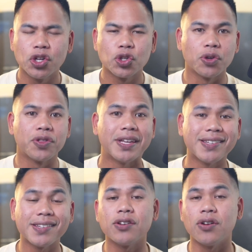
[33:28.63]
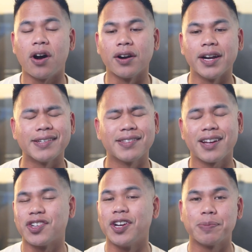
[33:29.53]
So this is an art. It's
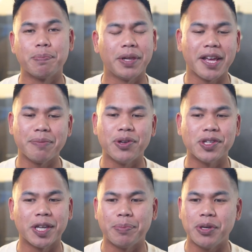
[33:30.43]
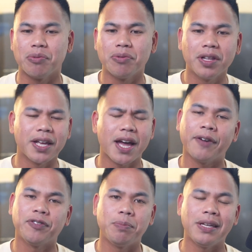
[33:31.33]
not just playing music, but you really
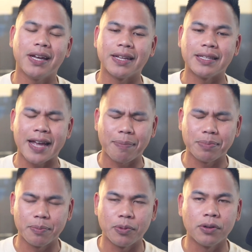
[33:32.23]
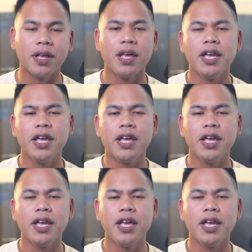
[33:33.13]
have to be adaptable